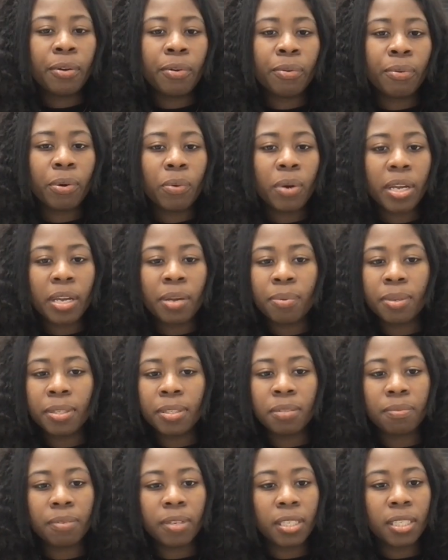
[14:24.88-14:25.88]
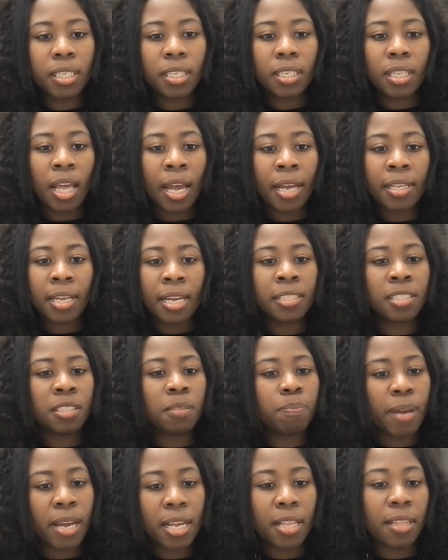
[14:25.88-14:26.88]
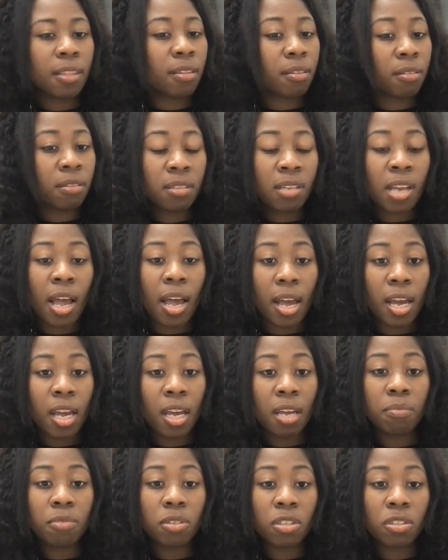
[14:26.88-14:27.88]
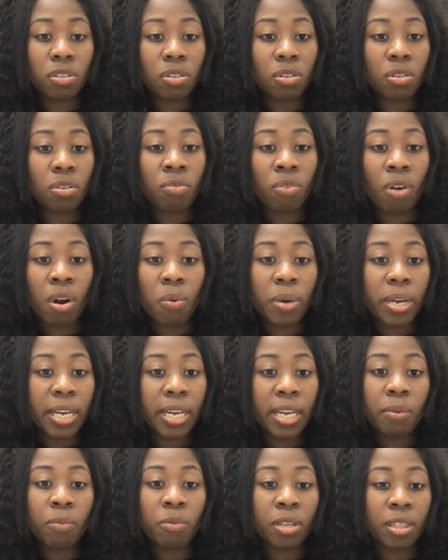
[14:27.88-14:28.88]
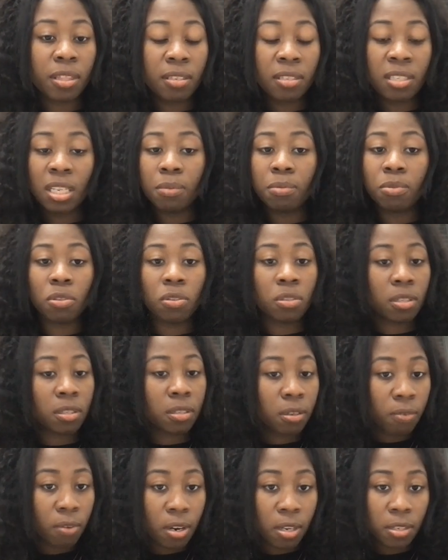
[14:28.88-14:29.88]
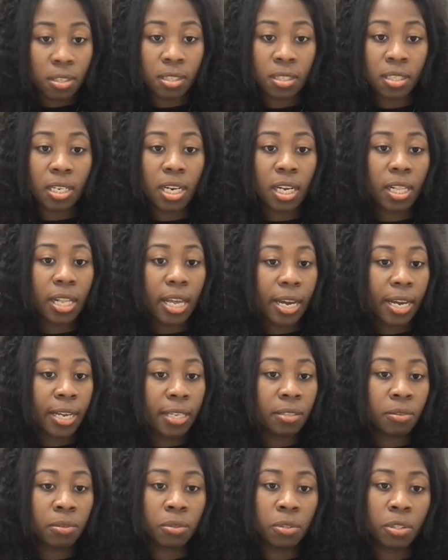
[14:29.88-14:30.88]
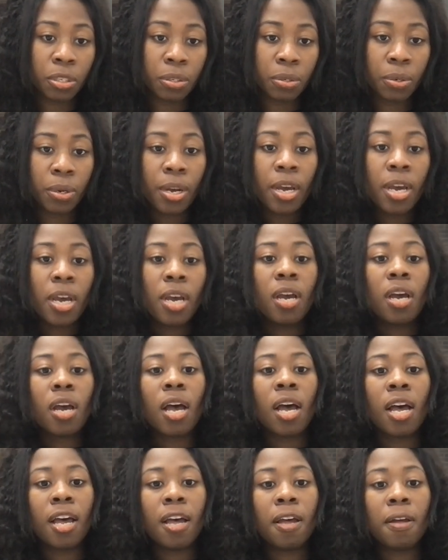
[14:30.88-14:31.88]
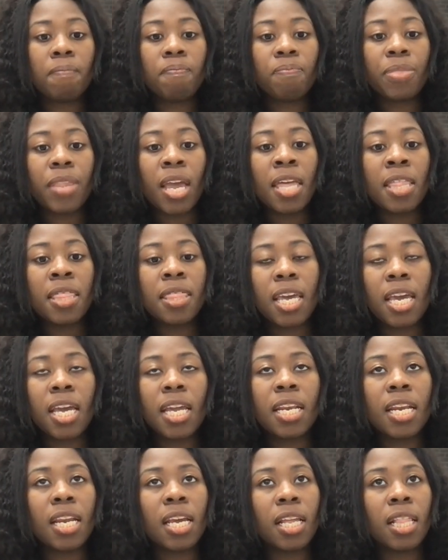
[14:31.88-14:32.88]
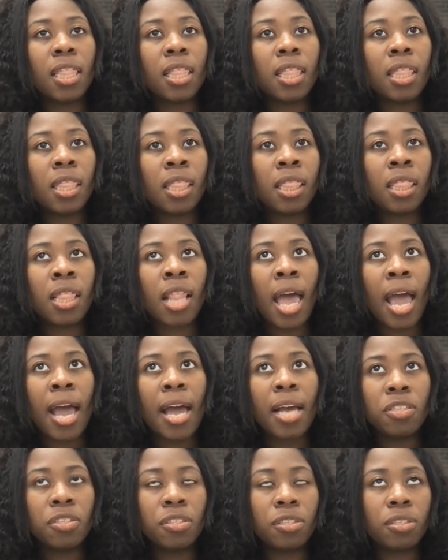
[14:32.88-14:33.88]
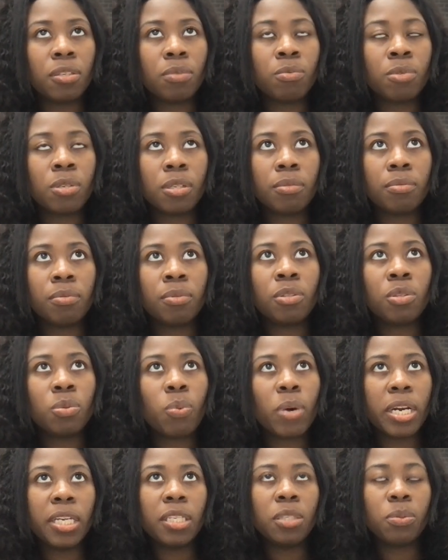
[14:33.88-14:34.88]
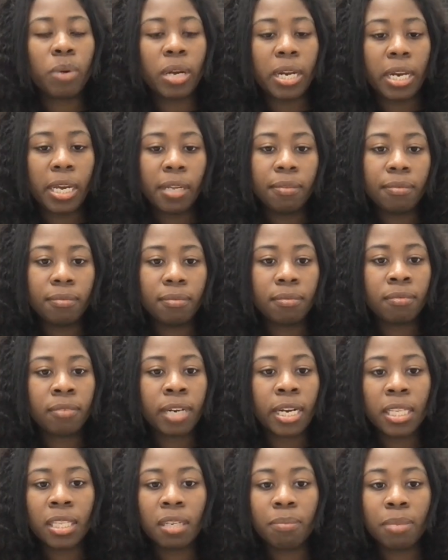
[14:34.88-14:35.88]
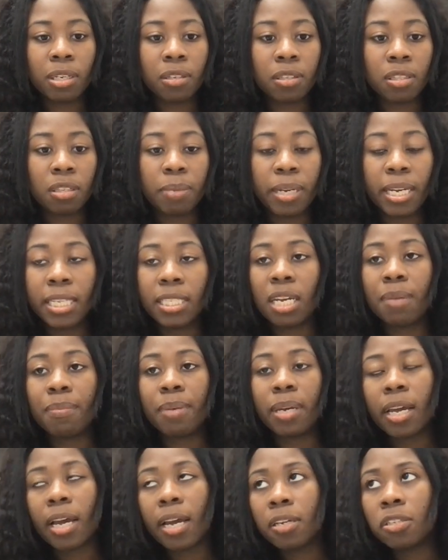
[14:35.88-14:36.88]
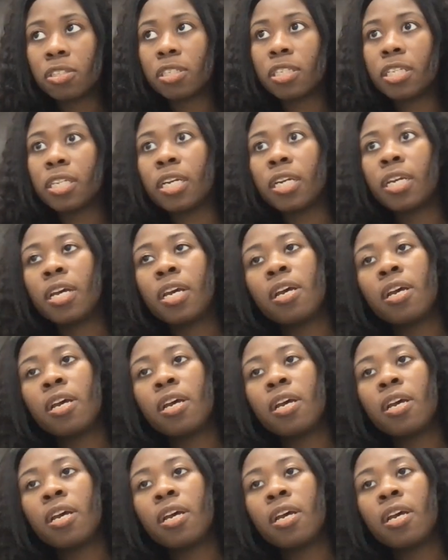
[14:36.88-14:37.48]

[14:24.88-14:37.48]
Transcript: grew it. It was really like I spent time just growing it with seamstresses across the city, like I told you. Um, and then last, well, in 2020, right in the middle of the pandemic, actually,